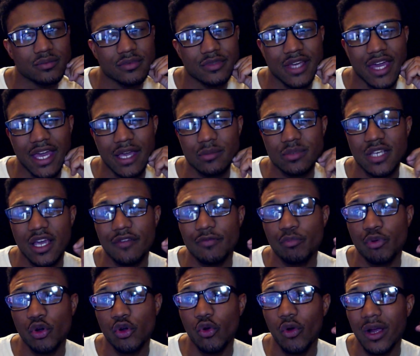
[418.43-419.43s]
games have
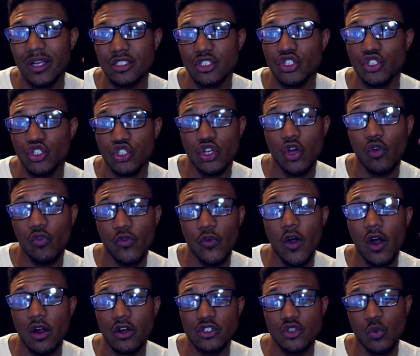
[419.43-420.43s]
progressed so
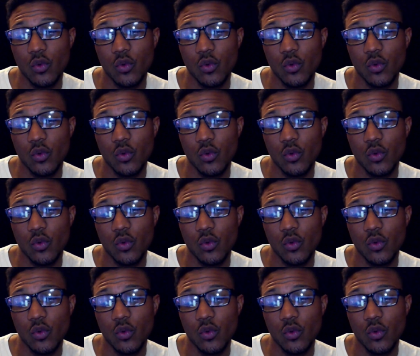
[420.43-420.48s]
far to